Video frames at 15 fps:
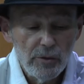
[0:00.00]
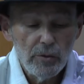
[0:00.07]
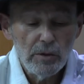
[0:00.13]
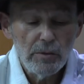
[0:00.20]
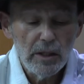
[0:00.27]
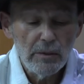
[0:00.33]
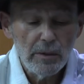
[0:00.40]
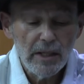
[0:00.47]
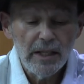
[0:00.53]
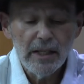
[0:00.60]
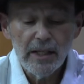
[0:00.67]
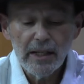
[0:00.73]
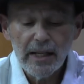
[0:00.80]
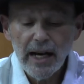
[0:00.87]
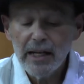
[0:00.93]
you in the
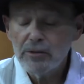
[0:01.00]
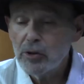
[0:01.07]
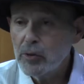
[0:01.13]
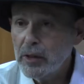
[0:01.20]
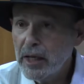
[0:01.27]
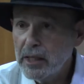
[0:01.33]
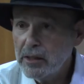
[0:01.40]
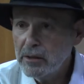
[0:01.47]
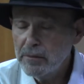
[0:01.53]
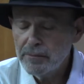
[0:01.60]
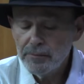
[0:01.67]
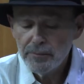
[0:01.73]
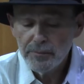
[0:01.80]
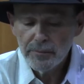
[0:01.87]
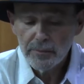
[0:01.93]
beginning God created.
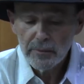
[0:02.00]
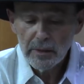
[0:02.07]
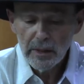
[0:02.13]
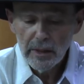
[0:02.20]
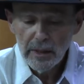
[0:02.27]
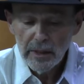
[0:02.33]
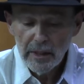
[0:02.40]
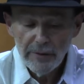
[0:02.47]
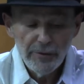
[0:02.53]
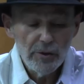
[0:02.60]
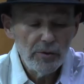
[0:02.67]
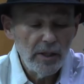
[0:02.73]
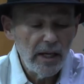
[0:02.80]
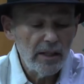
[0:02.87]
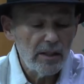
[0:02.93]
If you
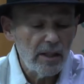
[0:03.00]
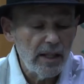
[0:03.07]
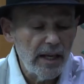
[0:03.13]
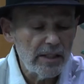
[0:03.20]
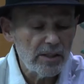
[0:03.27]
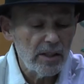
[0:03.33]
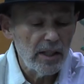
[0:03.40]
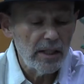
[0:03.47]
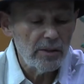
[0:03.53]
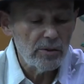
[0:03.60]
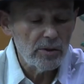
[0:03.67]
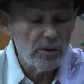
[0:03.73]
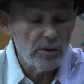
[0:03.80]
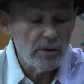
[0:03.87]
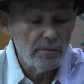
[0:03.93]
take the last
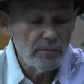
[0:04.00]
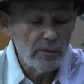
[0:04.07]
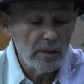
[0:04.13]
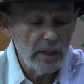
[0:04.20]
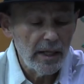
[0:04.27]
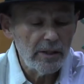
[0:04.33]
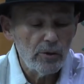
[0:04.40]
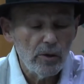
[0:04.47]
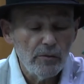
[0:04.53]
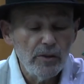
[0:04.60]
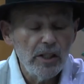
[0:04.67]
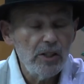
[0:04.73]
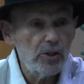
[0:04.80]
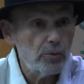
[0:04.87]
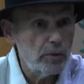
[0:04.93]
letters letter of
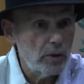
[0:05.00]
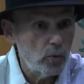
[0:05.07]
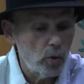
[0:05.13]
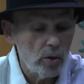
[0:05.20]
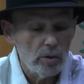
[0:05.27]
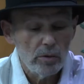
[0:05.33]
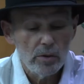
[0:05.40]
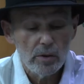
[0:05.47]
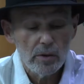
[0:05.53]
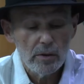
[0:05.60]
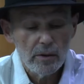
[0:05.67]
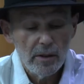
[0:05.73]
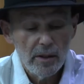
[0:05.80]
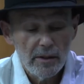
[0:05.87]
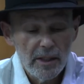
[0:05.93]
these three words,
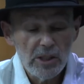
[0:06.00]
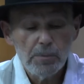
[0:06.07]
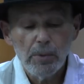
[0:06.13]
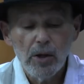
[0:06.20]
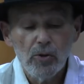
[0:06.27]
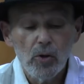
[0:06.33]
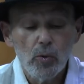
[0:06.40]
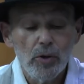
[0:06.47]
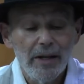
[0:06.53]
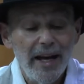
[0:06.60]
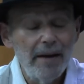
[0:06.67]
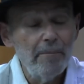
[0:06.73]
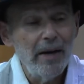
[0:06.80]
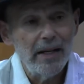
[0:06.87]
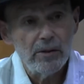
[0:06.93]
they spell the word
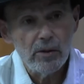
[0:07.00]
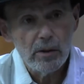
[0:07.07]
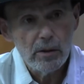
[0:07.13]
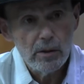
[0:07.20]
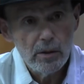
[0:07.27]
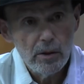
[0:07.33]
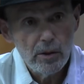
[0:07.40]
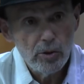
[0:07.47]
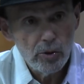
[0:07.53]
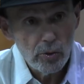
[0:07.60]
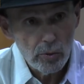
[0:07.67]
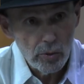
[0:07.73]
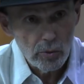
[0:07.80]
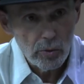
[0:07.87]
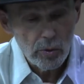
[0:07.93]
emet,
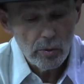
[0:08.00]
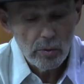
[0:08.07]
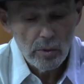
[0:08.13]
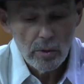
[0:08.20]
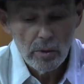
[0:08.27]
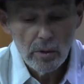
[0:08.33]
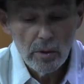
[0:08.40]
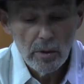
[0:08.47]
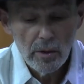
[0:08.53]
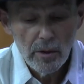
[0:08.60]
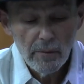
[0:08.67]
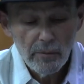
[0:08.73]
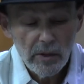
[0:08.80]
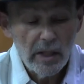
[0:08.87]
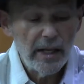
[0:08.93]
truth.
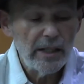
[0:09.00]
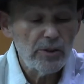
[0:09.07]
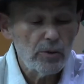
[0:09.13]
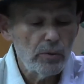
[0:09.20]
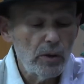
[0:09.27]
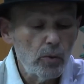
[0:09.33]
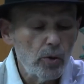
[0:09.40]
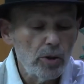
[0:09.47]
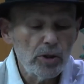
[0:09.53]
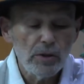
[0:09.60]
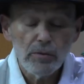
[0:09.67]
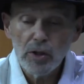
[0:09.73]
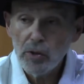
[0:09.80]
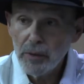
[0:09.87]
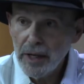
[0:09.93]
The last three words
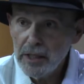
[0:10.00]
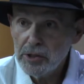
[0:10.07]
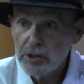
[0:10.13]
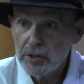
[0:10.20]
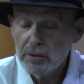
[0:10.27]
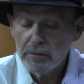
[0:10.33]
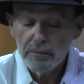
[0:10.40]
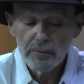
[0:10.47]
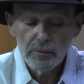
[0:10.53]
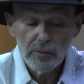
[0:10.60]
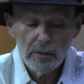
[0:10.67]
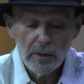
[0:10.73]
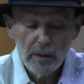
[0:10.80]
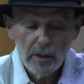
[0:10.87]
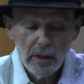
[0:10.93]
of creation
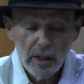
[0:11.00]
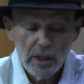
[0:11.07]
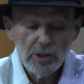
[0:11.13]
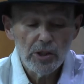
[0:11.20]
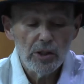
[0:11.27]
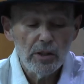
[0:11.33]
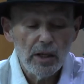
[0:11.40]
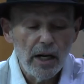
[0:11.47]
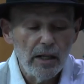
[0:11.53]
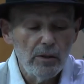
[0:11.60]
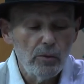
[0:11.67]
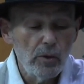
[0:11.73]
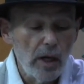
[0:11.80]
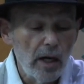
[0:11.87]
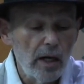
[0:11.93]
Asher
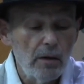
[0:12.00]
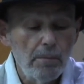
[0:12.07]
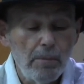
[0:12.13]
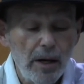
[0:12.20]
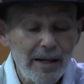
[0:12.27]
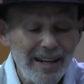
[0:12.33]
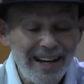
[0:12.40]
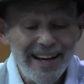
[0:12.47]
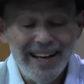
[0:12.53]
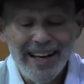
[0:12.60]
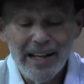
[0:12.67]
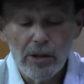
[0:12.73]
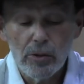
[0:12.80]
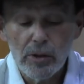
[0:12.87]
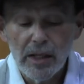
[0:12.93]
are, are Bara
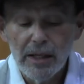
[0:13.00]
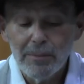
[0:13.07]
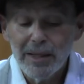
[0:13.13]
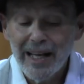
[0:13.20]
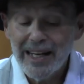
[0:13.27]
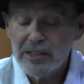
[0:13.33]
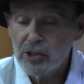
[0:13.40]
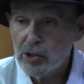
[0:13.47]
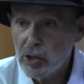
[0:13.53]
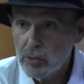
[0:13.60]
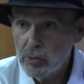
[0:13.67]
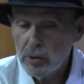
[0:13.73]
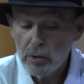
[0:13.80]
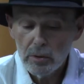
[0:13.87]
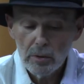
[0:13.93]
Elokim
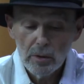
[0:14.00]
Lasot,